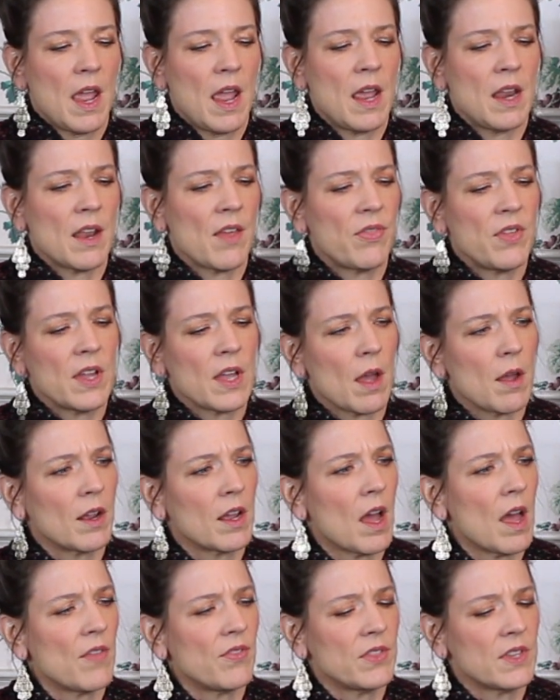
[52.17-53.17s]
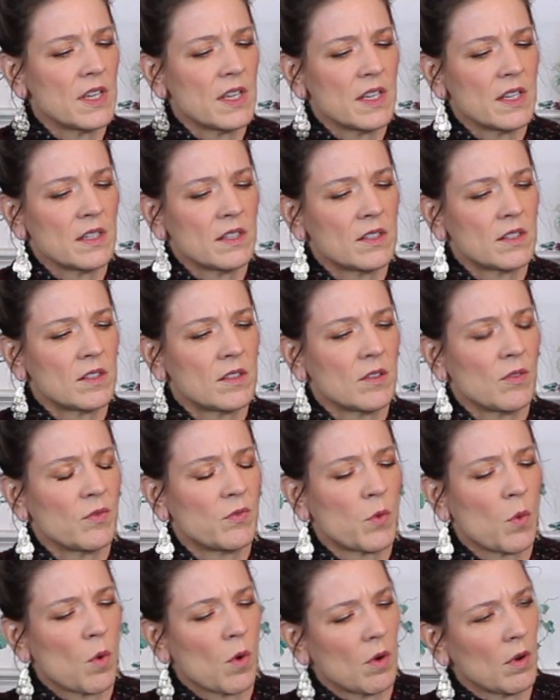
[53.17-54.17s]
And I think I got this
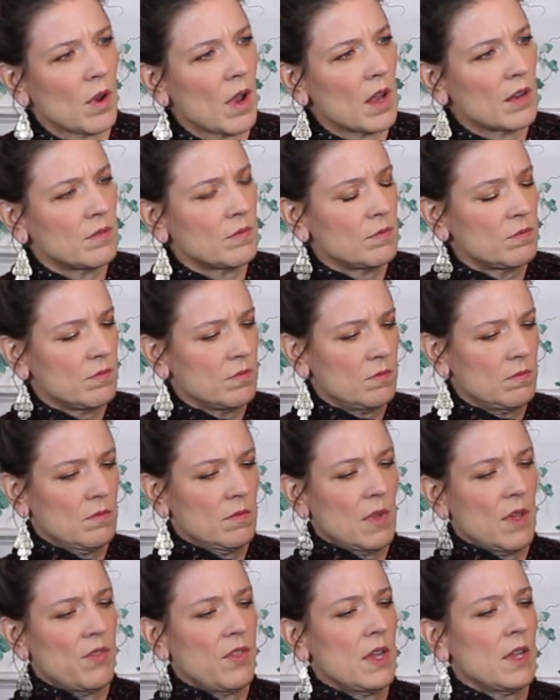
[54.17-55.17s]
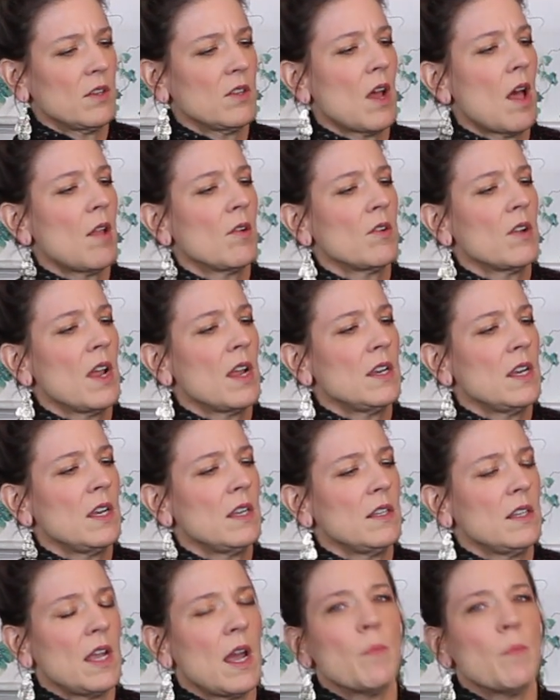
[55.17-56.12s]
for $1.90.